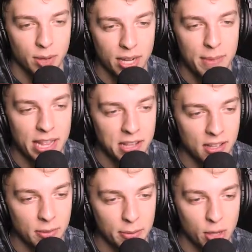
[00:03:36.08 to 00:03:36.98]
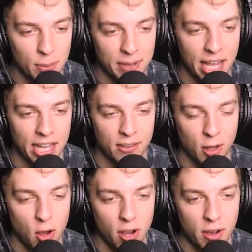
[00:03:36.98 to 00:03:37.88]
We're going to make these a little bit more complicated.
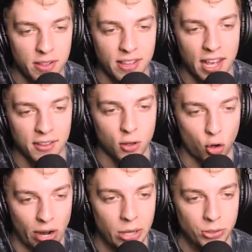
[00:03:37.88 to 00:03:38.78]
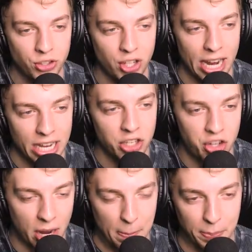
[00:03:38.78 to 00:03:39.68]
Slogo says crouch and
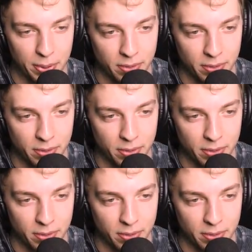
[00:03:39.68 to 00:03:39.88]
jump.